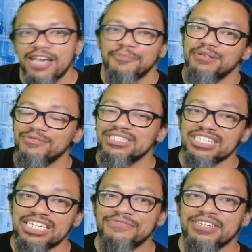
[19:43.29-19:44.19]
But
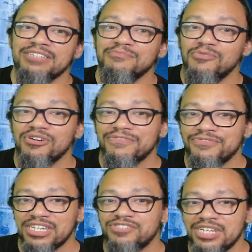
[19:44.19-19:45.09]
what's even more
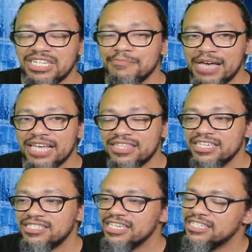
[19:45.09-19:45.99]
frustrating about
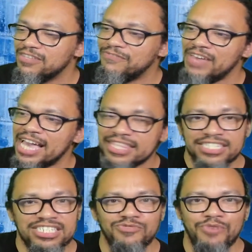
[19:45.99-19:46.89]
this is the fact that
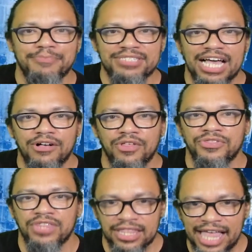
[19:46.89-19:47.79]
she whips out
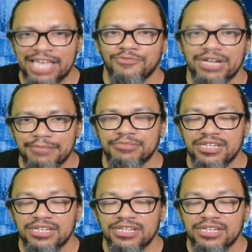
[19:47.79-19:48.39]
the light whip.